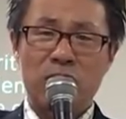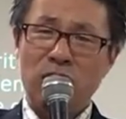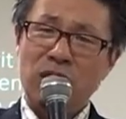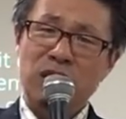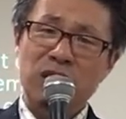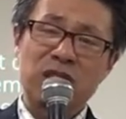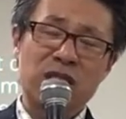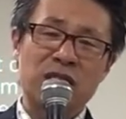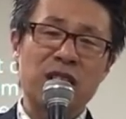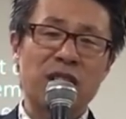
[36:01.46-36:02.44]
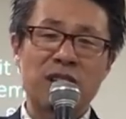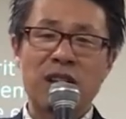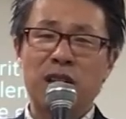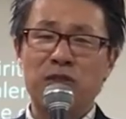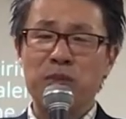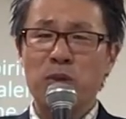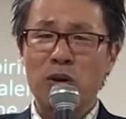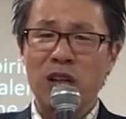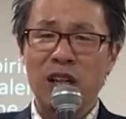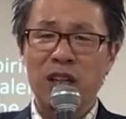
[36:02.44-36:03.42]
You need to declare that every
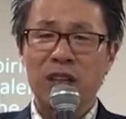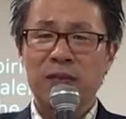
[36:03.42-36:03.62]
morning,